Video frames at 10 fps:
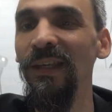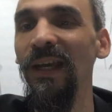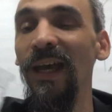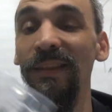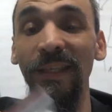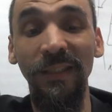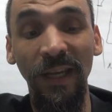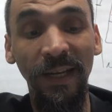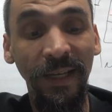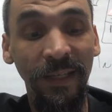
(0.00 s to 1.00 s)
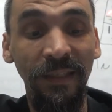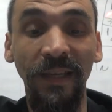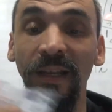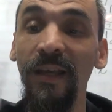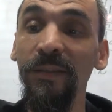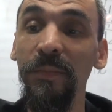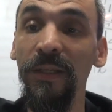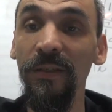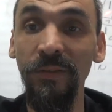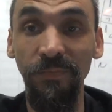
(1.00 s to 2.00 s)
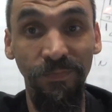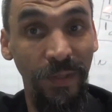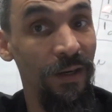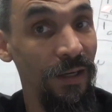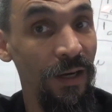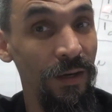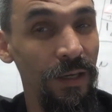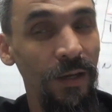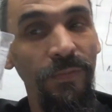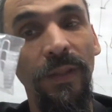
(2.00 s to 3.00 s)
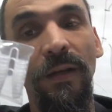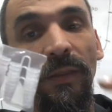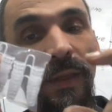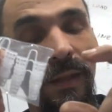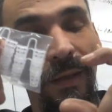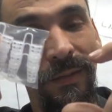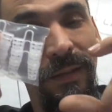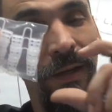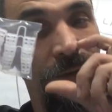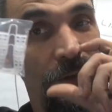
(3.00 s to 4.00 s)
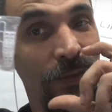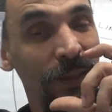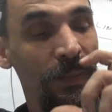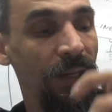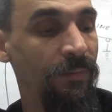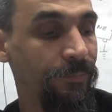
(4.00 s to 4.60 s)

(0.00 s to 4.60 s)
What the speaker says: And this, I like it a lot because they are hard enough. The only thing is they are not deep enough.